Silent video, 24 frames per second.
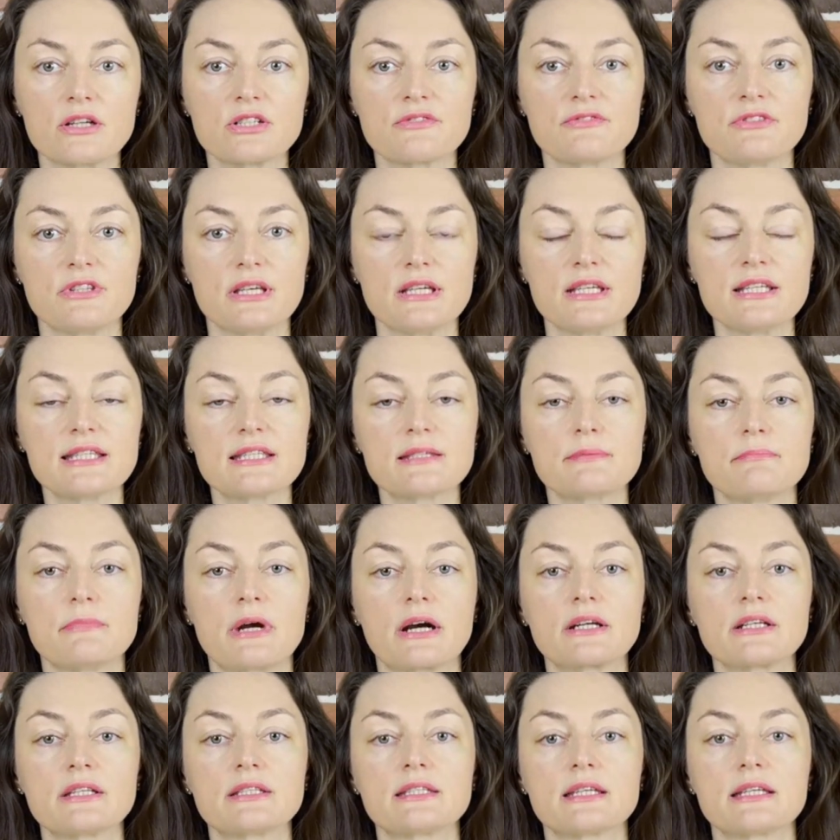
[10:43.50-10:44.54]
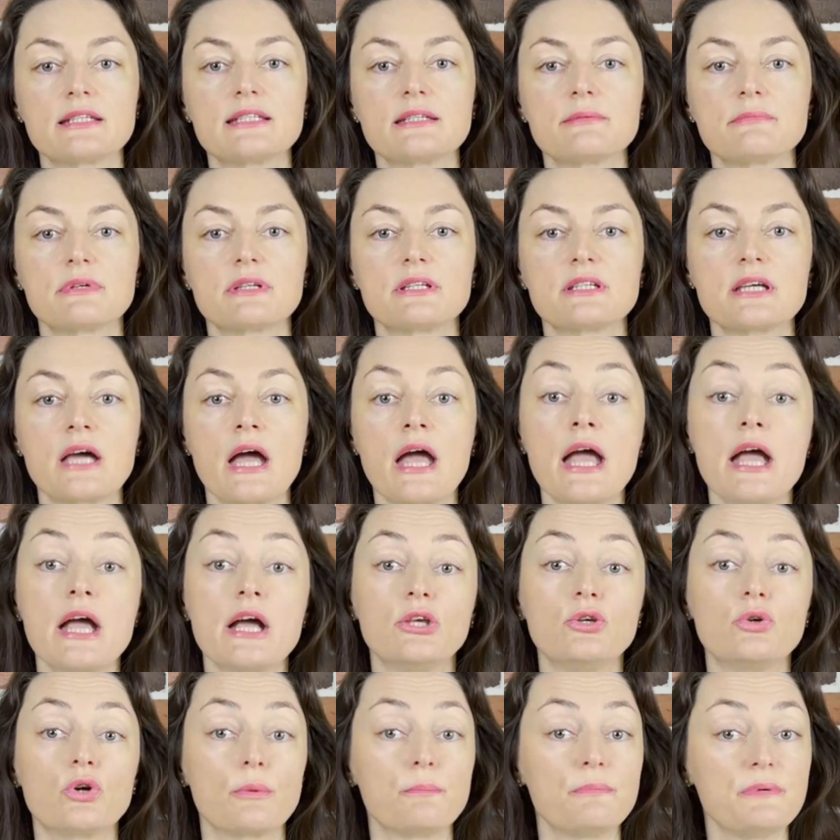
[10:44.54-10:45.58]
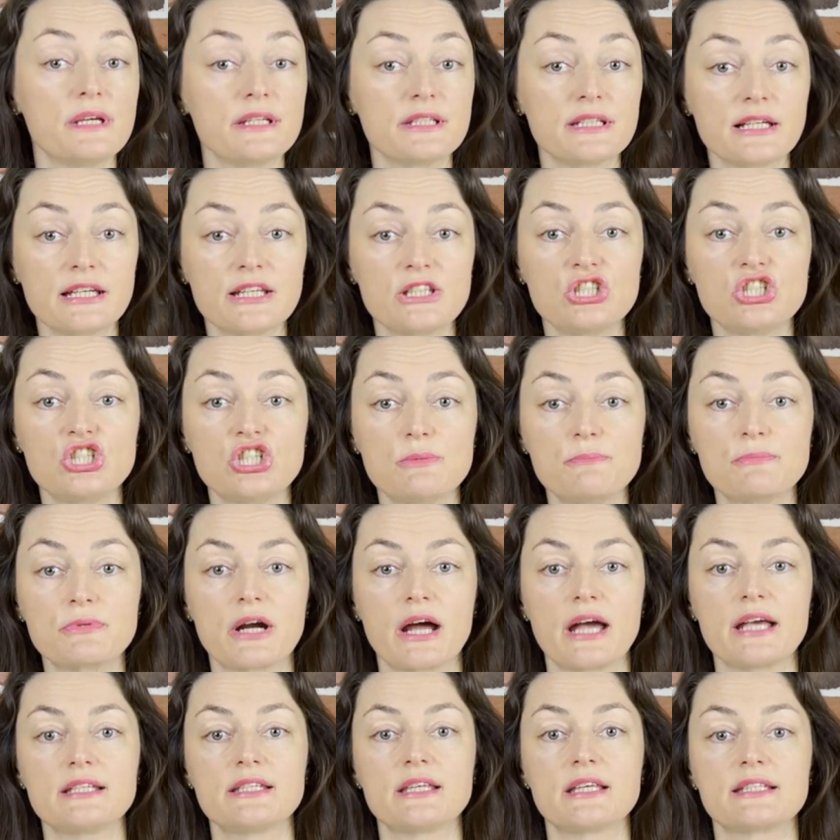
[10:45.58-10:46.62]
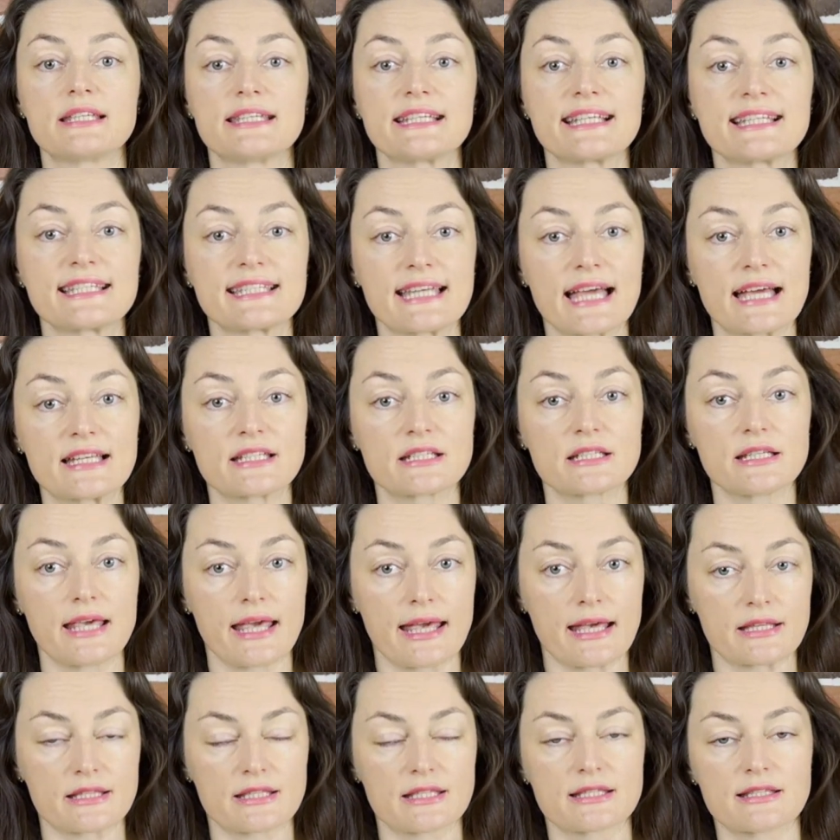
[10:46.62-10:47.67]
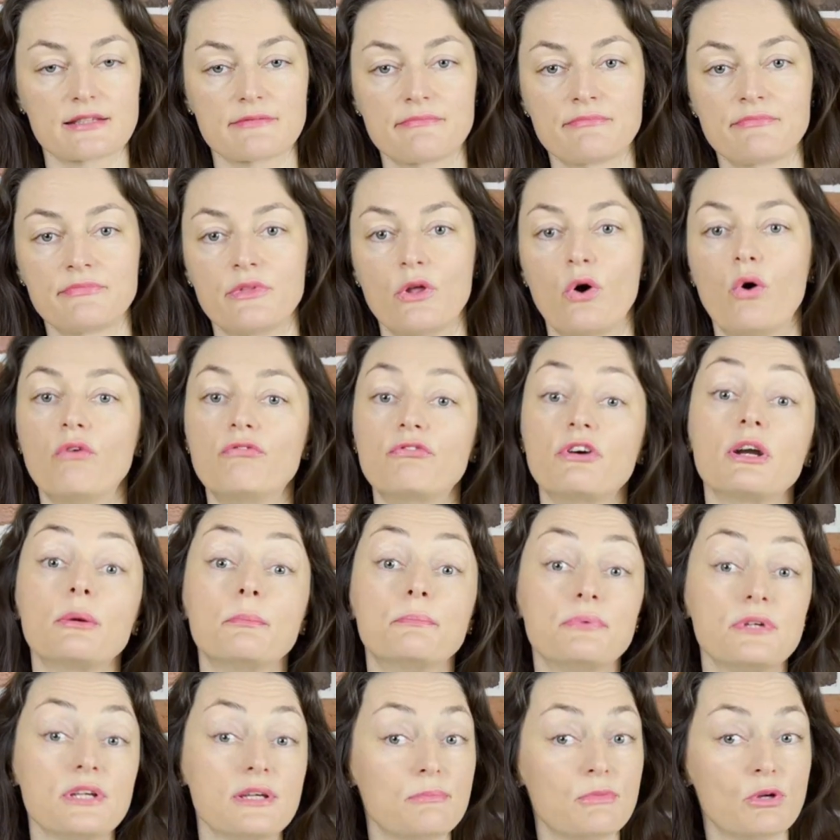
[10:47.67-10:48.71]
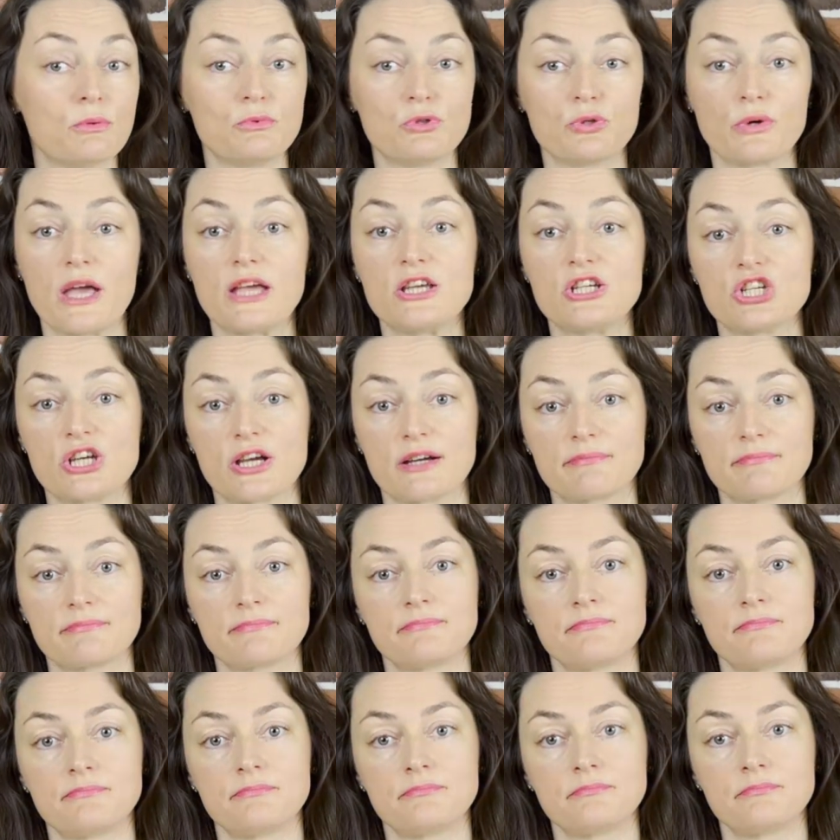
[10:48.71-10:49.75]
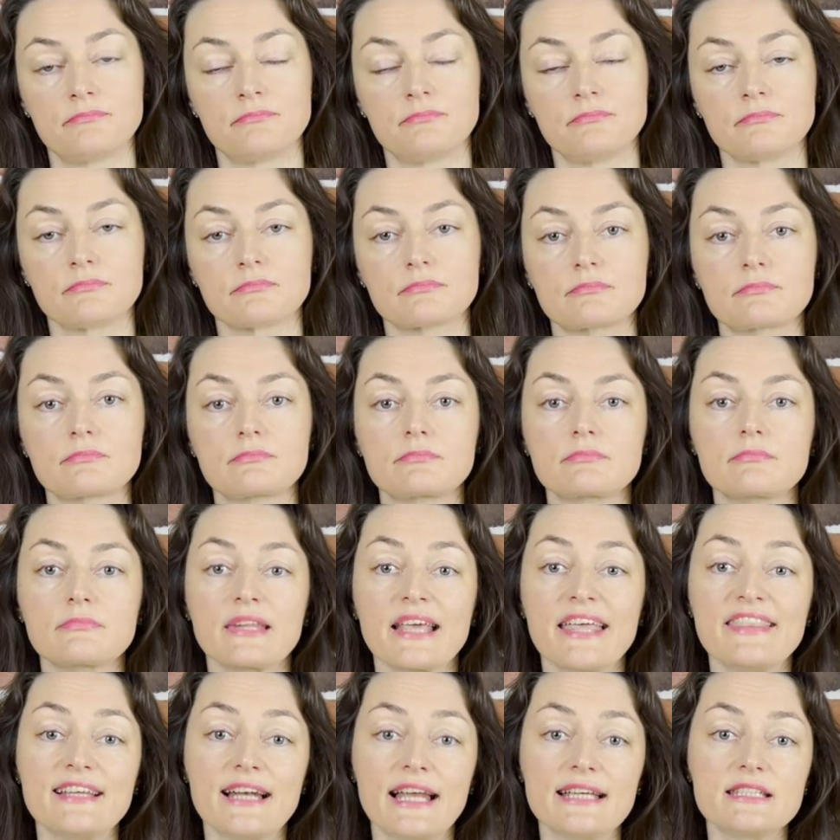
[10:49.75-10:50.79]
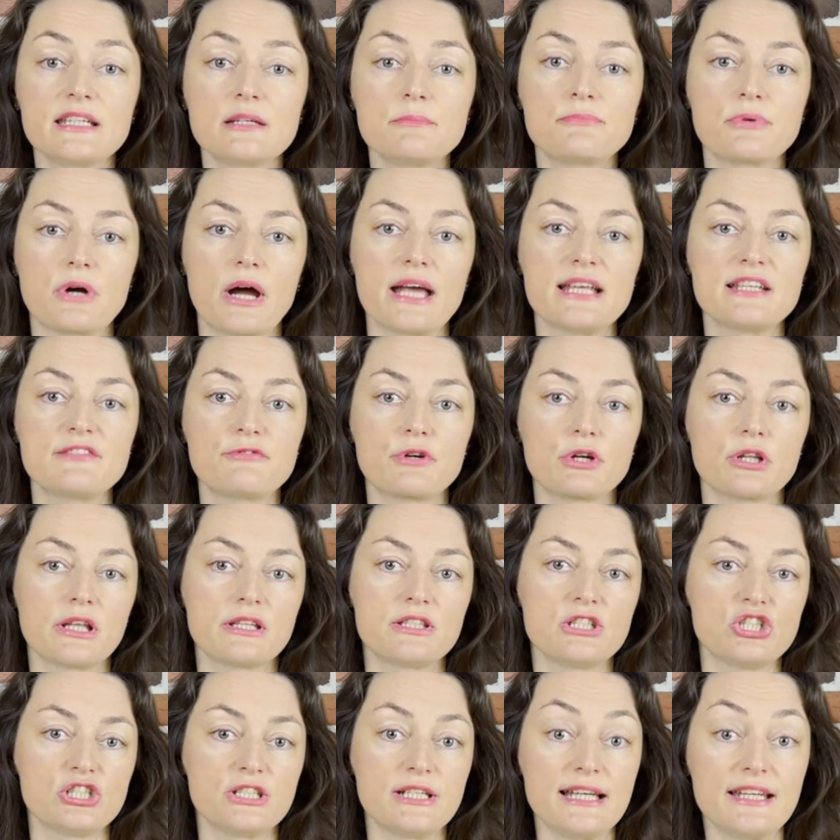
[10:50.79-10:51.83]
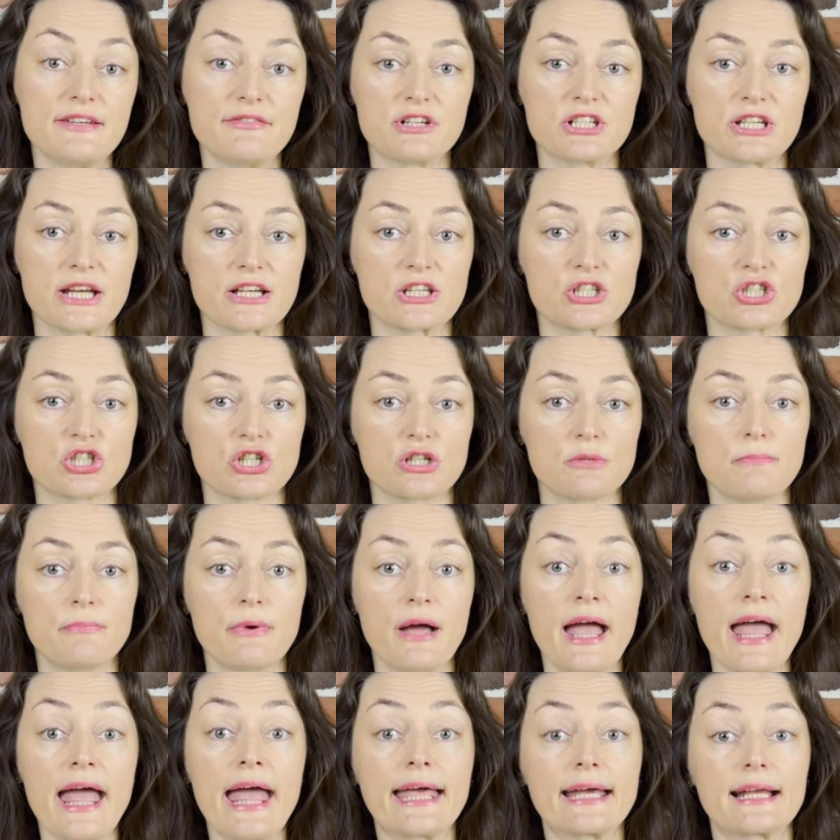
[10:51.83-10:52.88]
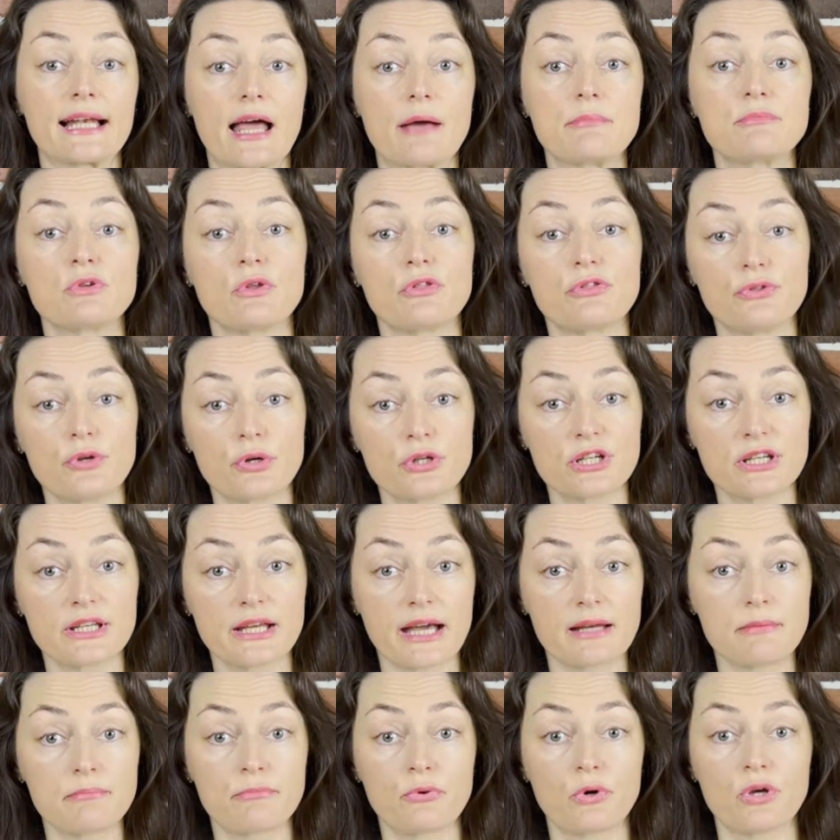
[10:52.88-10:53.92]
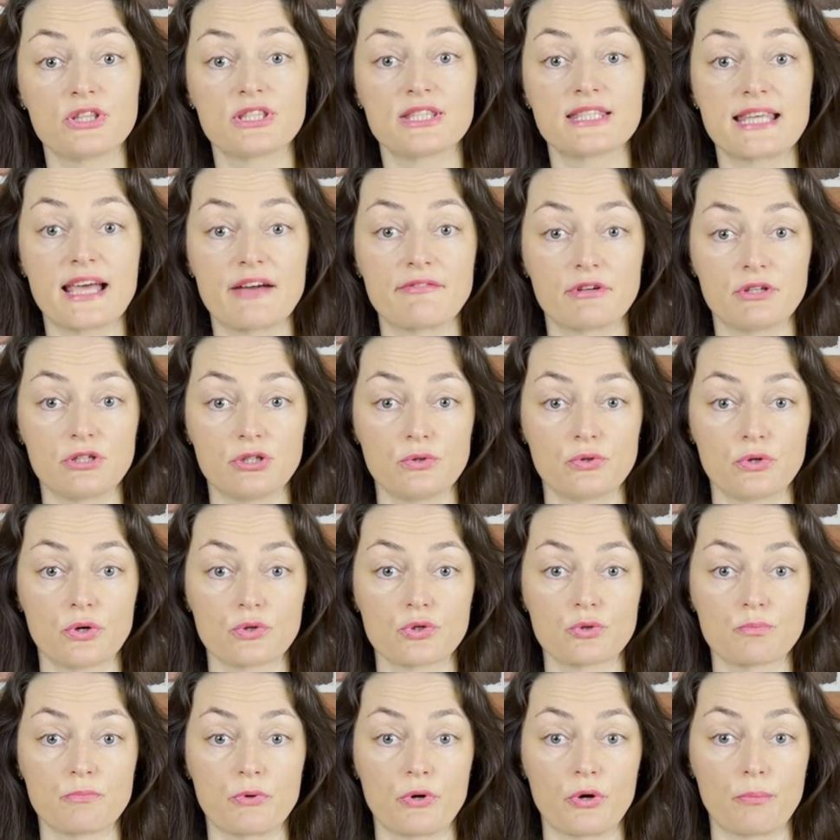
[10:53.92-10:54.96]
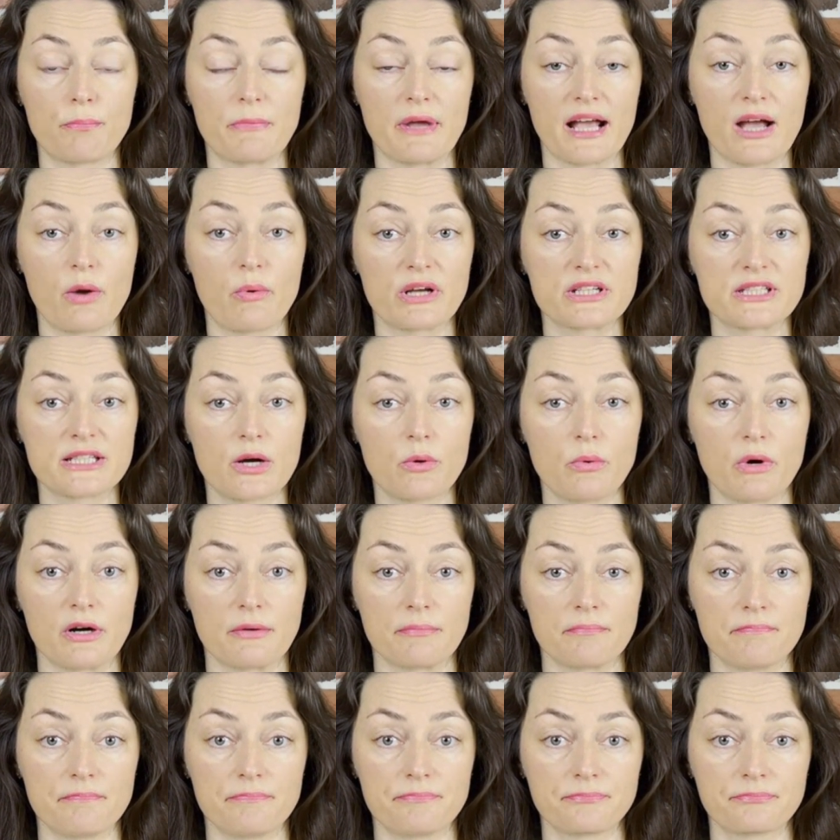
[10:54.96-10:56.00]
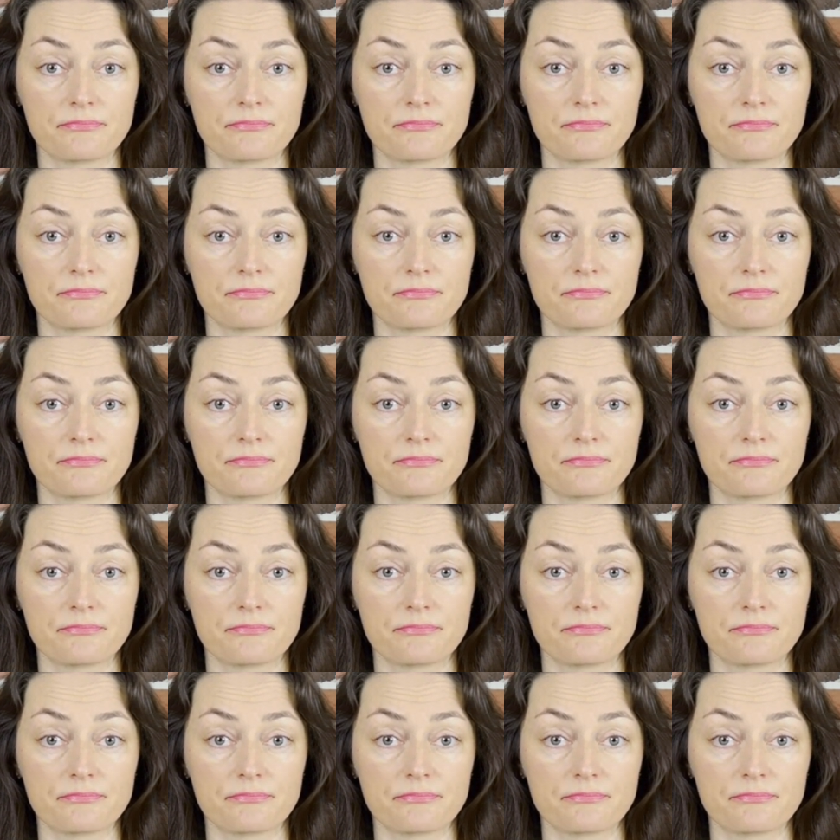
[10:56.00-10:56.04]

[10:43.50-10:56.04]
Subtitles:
of this market sentiment, European LNG prices extended gains, offering premium to Asia. The landing price for LNG delivered ex-ship climbed to 39.7 euros per megawatt hour,